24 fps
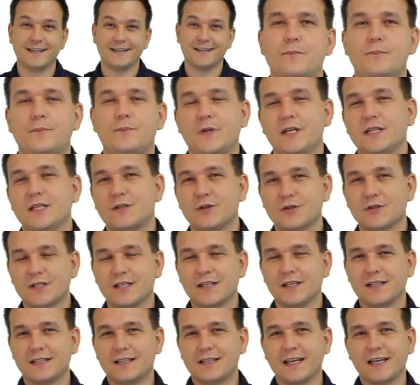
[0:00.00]
Please consider
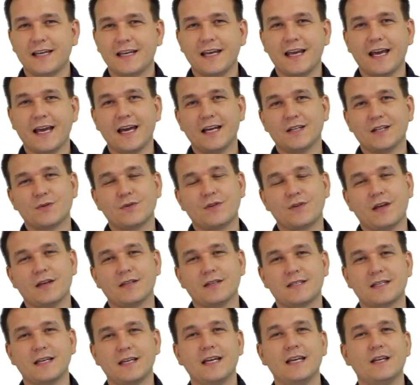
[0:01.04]
taking hands with us
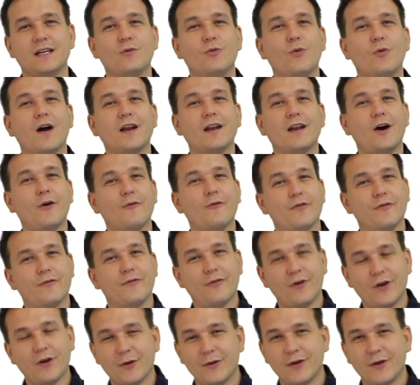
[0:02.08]
in one of the
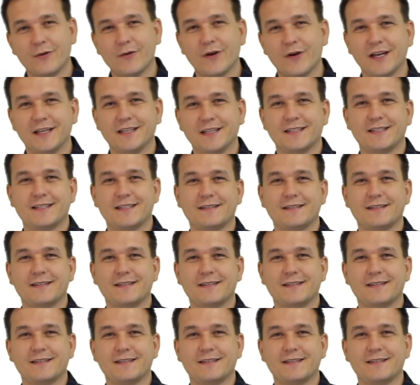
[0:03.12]
following ways.